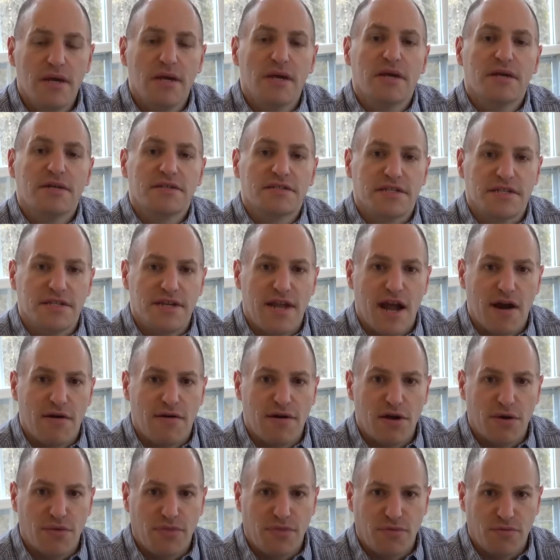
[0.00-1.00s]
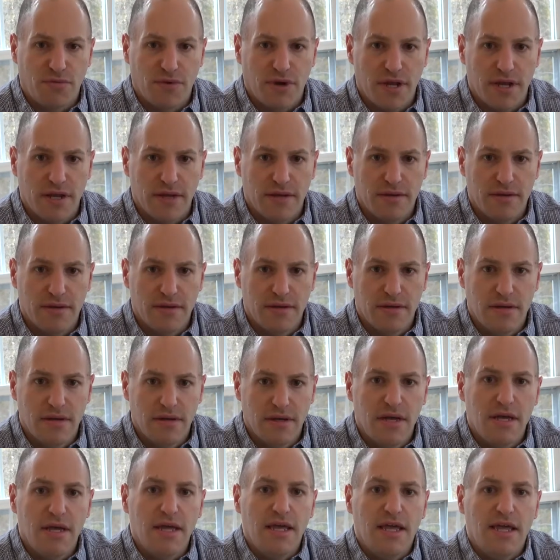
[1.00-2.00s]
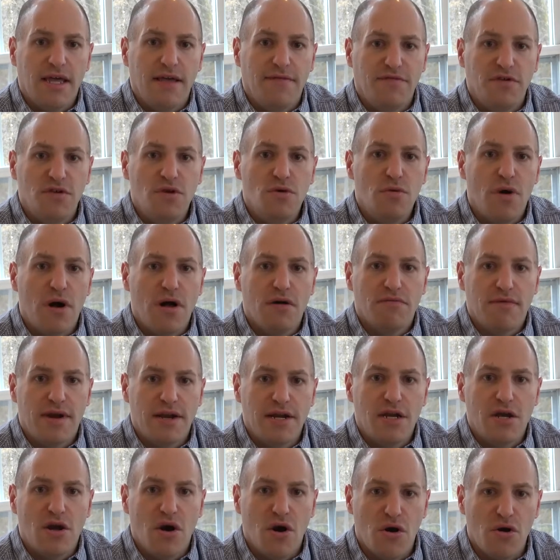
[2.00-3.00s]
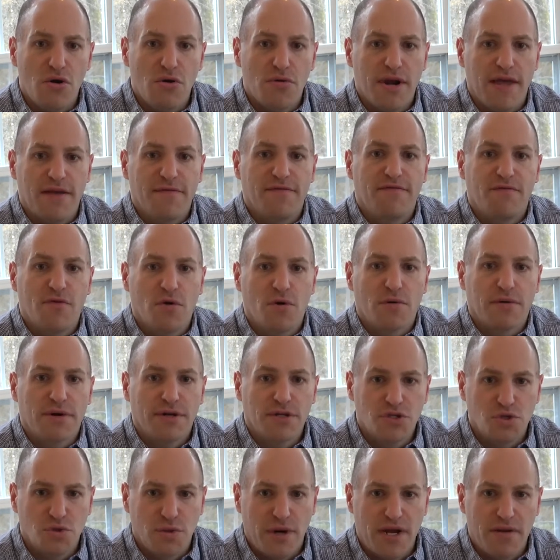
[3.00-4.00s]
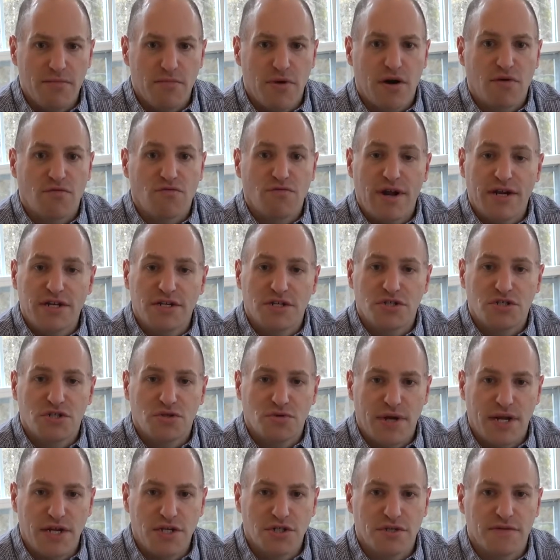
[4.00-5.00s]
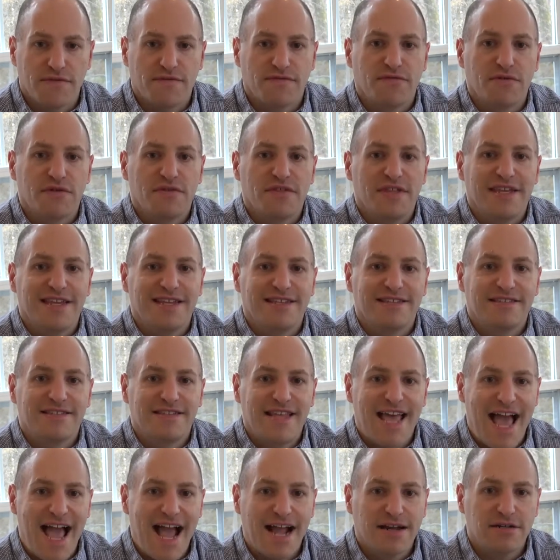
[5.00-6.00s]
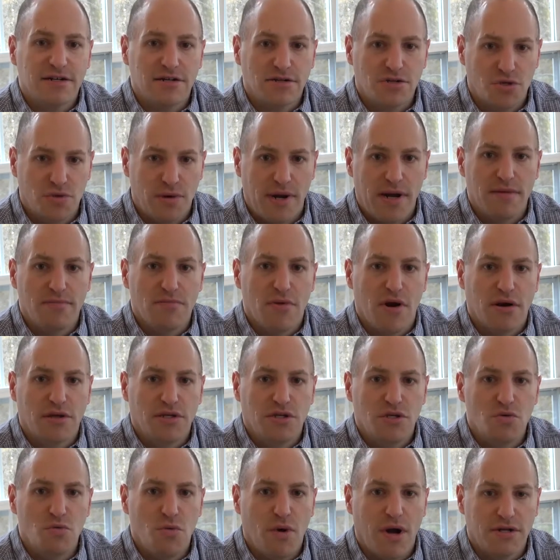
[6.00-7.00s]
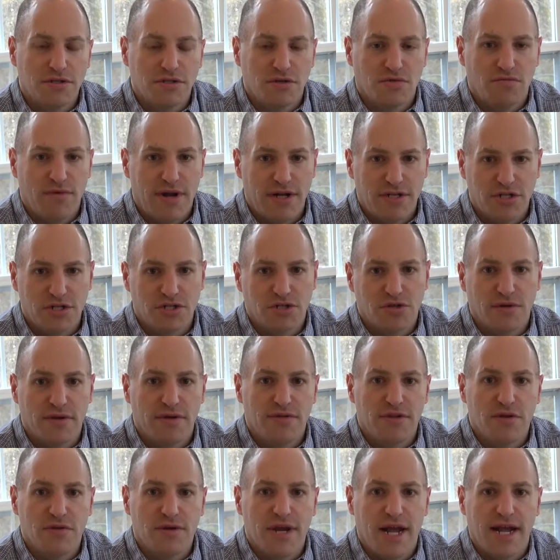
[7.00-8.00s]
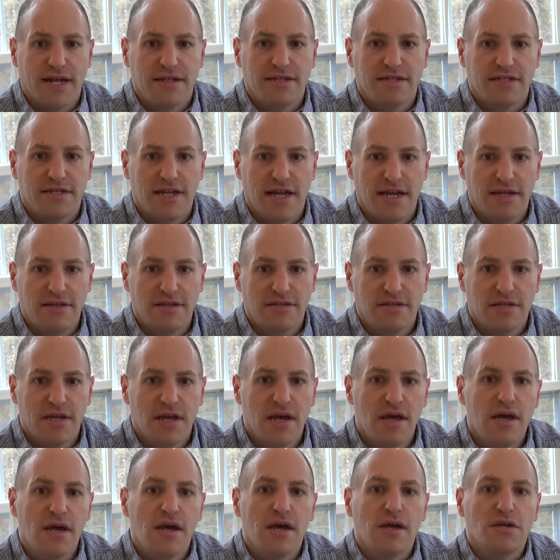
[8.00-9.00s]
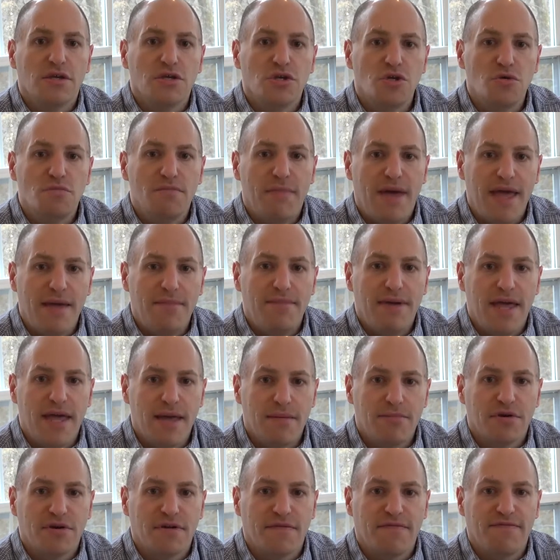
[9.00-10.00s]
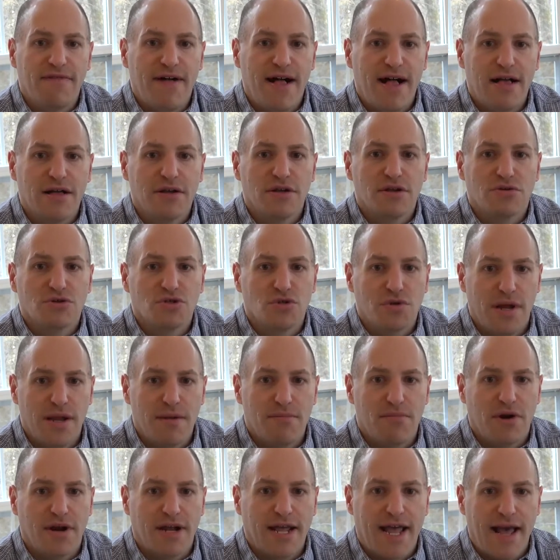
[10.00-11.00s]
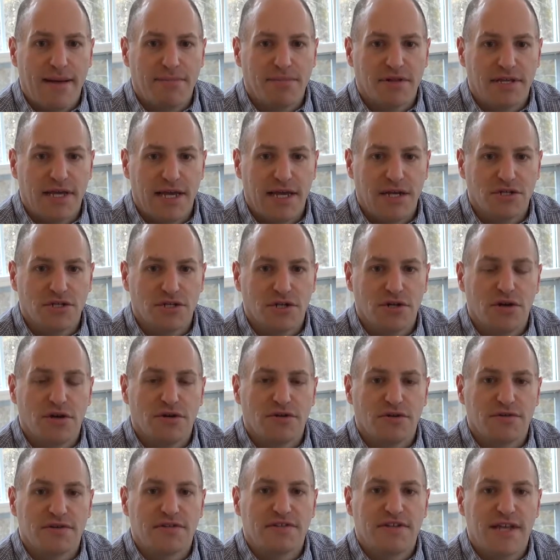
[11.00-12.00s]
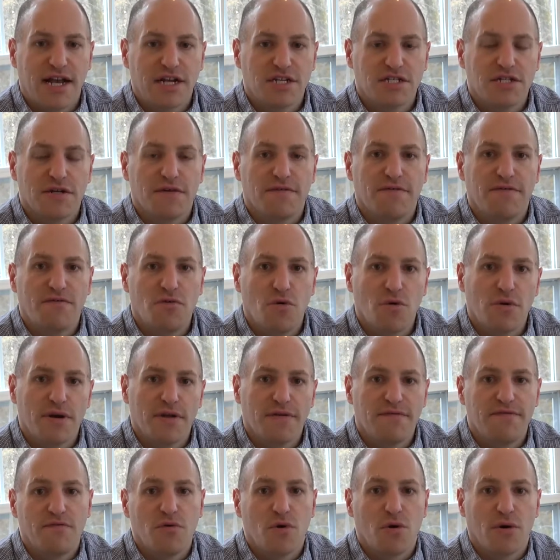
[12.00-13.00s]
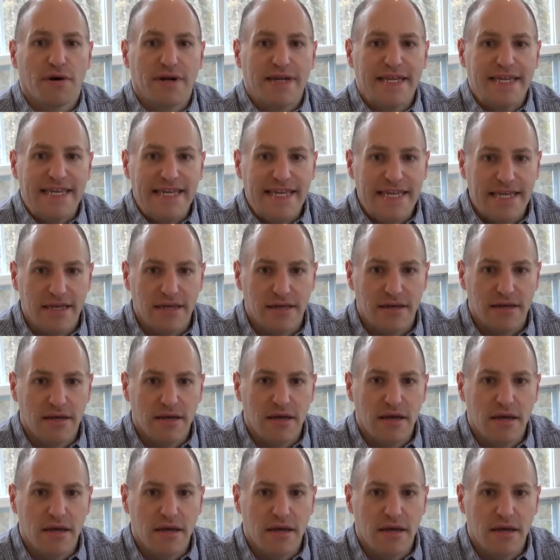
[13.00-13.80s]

Scenario 3. If you already own a foreign trademark registration for the exact trademark you want to register in the United States, you may be able to file your trademark application under Section 44E.